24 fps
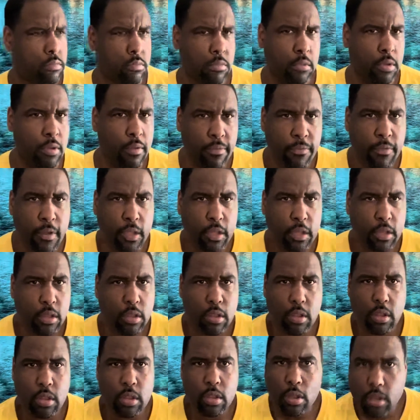The fuck?
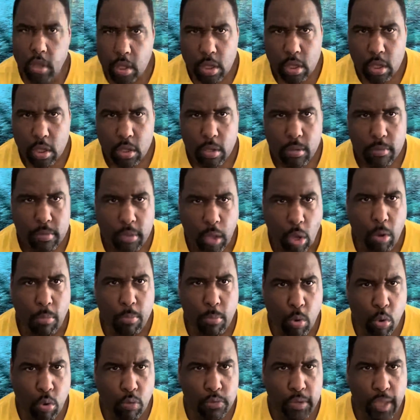Don't
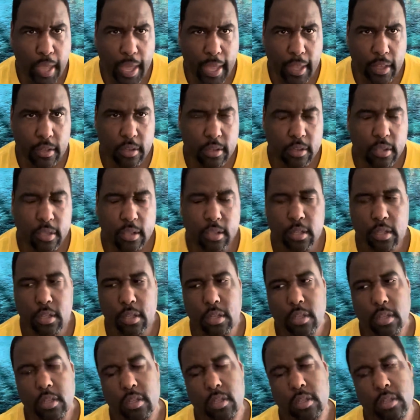move yet?
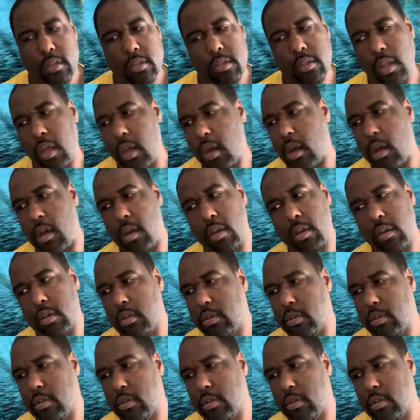No.